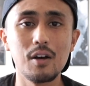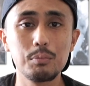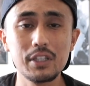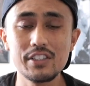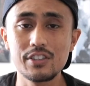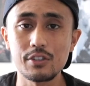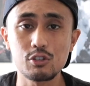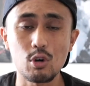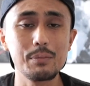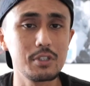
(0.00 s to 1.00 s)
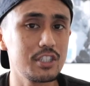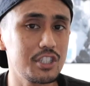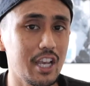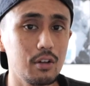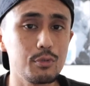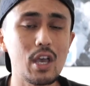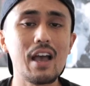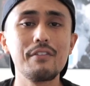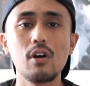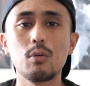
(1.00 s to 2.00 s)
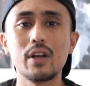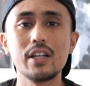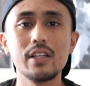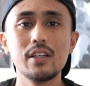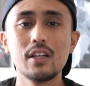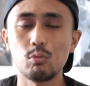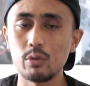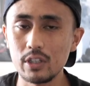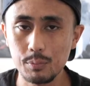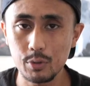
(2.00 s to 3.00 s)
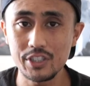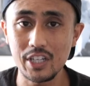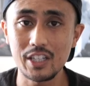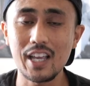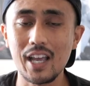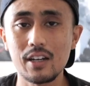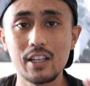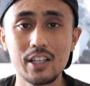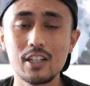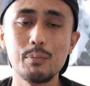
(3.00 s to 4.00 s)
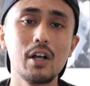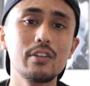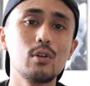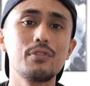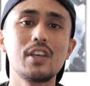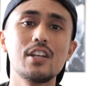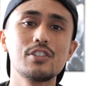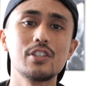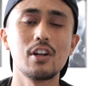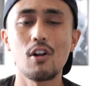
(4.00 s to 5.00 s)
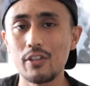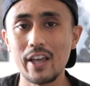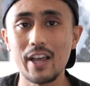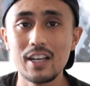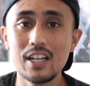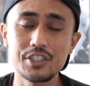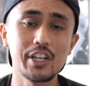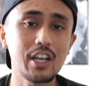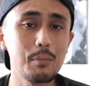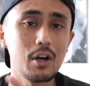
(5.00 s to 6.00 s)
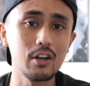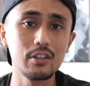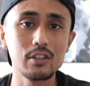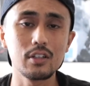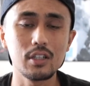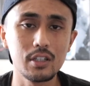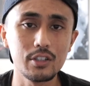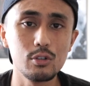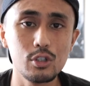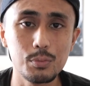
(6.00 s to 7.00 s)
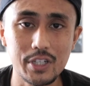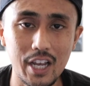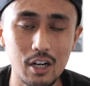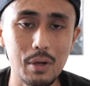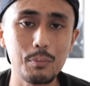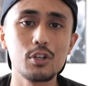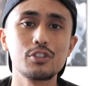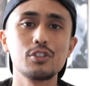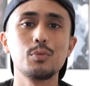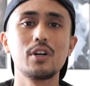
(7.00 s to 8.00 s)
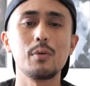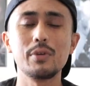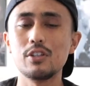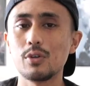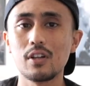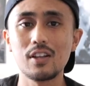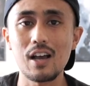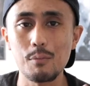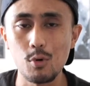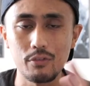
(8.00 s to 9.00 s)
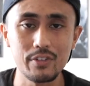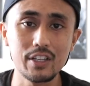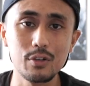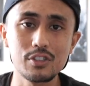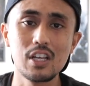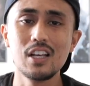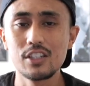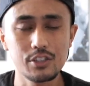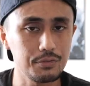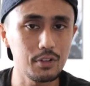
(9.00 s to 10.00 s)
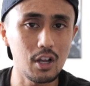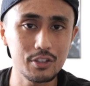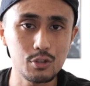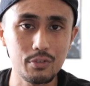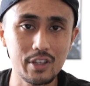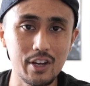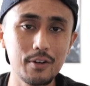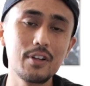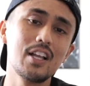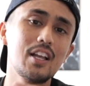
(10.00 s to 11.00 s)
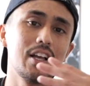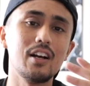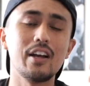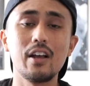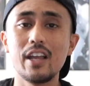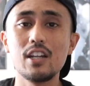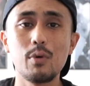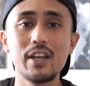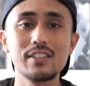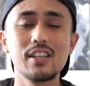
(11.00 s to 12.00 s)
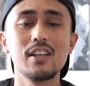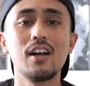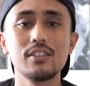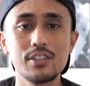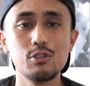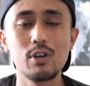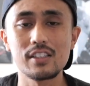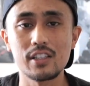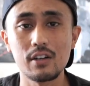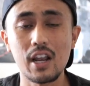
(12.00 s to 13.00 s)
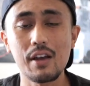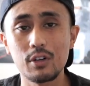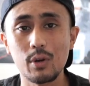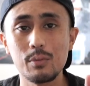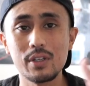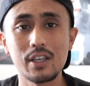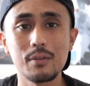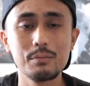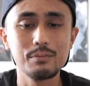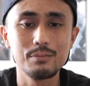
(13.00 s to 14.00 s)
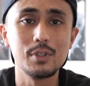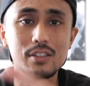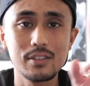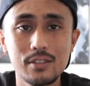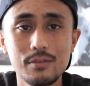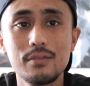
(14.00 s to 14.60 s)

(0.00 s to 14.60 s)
Please subscribe to the channel if you haven't already. Really appreciate that. Hit the bell notification and all that. Check out my other YouTube channel, my personal one. I'll be doing a lot more videos, just vlogs over there. Anyways, I'll see you guys later. Have a great weekend. Peace.